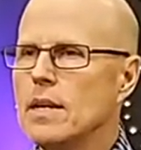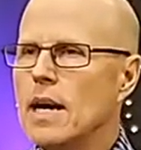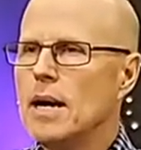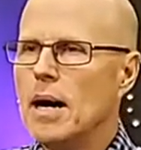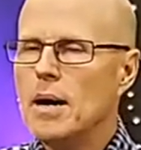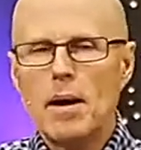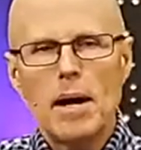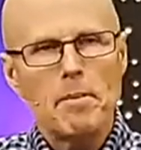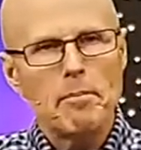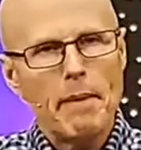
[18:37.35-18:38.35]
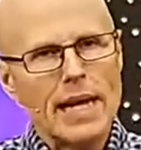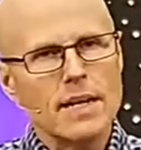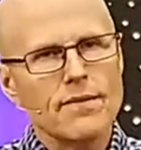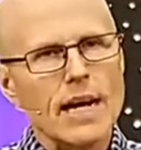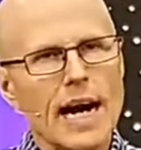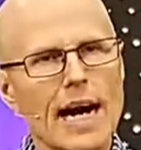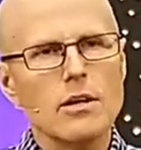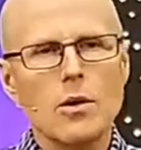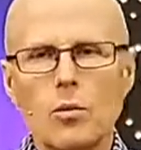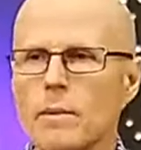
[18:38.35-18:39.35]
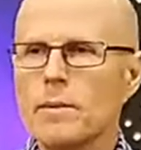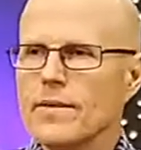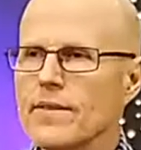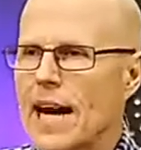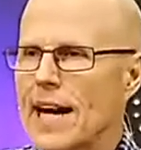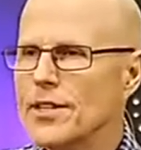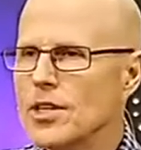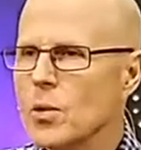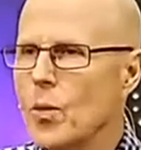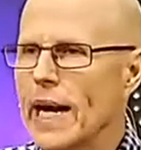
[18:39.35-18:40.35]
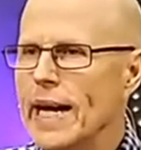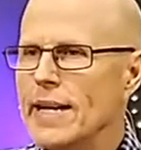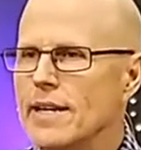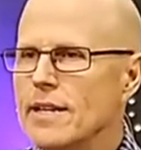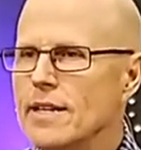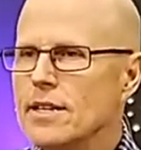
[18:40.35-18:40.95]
a, a, a, man of God or a woman of God your way